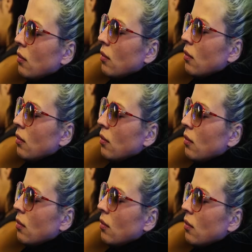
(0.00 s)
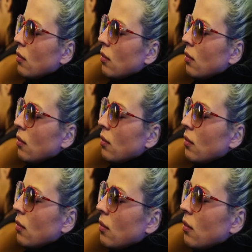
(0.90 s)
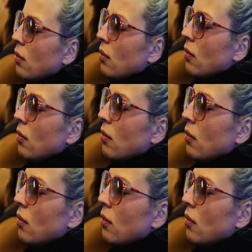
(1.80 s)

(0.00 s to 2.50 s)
(not speaking)